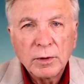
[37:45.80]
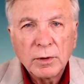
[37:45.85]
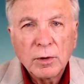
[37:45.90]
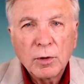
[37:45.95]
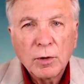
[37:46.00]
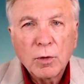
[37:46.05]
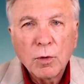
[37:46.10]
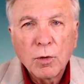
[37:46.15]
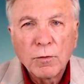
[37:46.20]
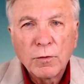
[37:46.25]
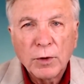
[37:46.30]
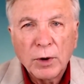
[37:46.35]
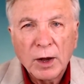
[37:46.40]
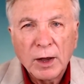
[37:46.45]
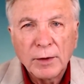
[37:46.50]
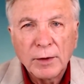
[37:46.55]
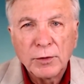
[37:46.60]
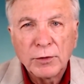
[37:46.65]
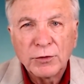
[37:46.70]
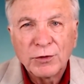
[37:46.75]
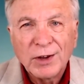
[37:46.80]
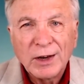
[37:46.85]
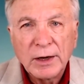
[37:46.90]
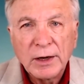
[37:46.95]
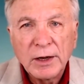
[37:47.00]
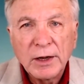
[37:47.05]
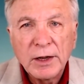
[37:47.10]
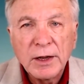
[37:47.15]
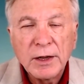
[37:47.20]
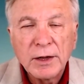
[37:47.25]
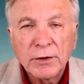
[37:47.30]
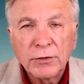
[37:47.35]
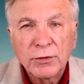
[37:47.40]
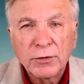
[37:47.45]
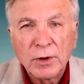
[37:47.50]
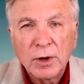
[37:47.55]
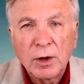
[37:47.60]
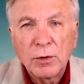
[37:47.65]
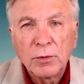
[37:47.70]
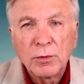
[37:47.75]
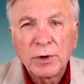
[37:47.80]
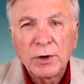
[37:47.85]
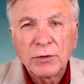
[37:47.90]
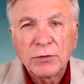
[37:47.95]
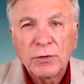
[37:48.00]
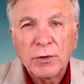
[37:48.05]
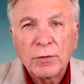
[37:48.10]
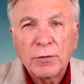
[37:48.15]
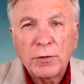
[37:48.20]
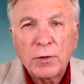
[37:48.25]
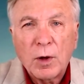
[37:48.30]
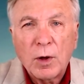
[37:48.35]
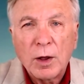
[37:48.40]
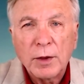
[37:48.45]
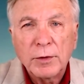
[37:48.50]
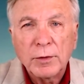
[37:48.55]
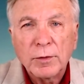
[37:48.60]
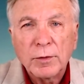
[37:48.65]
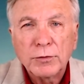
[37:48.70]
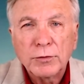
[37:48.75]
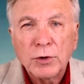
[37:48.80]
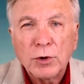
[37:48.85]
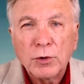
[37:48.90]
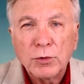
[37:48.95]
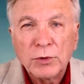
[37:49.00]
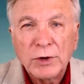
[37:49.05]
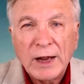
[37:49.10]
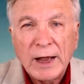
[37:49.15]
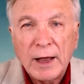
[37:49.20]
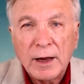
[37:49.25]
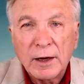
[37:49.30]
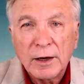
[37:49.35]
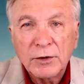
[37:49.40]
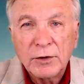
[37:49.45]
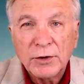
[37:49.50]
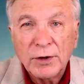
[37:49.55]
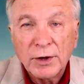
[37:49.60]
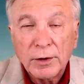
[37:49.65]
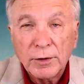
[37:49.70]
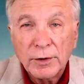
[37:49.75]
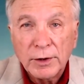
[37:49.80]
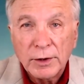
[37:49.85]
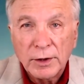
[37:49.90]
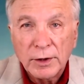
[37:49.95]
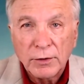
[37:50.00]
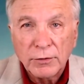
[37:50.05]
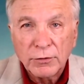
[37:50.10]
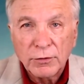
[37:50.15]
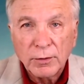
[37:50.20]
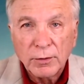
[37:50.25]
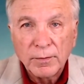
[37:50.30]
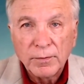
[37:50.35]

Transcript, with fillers: over others, and he is known as the father of totalitarianism.